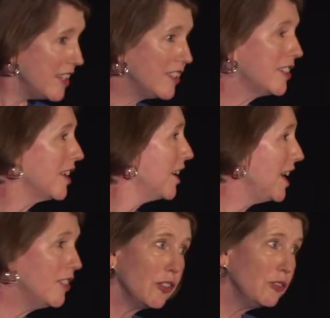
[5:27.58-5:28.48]
This
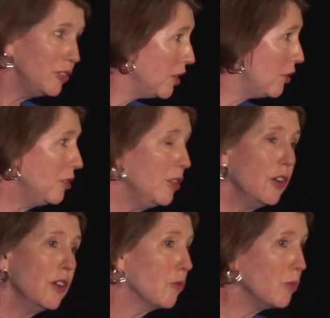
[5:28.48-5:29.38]
is a
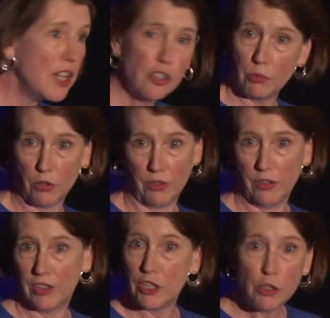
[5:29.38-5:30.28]
little
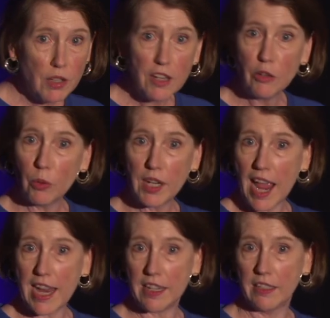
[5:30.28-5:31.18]
ritual that you can
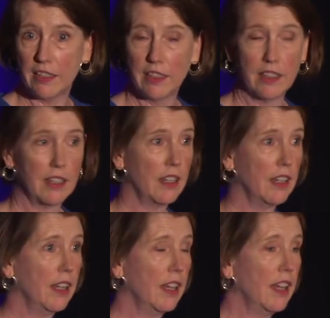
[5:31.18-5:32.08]
create
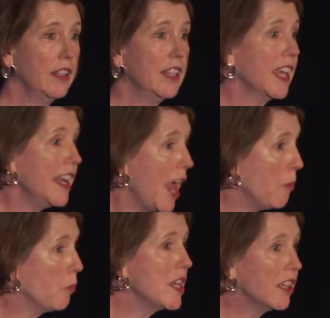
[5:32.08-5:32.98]
that can
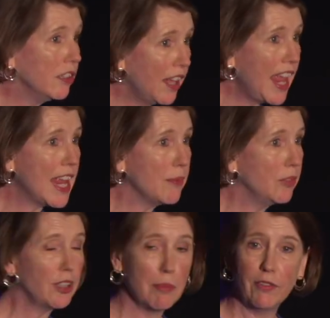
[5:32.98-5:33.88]
help
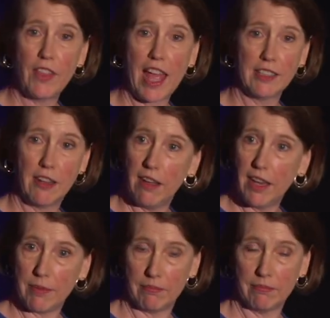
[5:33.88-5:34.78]
reclaim some of that
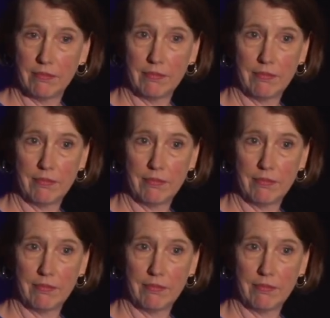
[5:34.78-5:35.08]
time.